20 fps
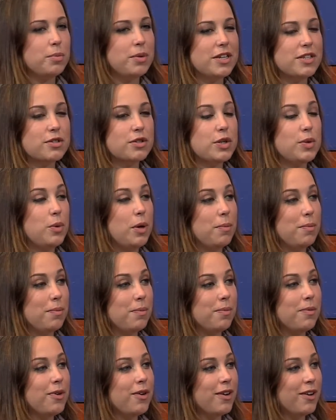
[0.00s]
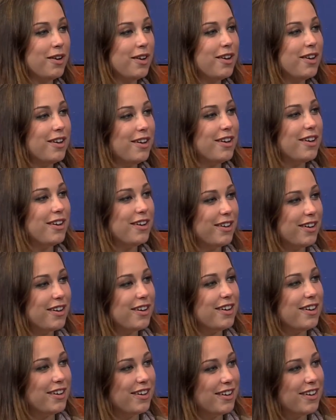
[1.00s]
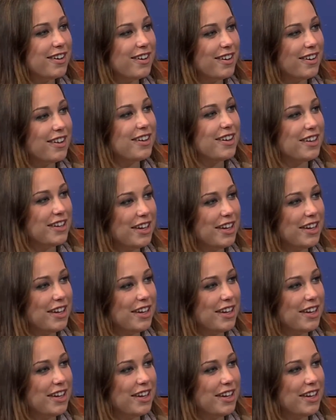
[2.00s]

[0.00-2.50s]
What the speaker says: Extremities get cold very quickly.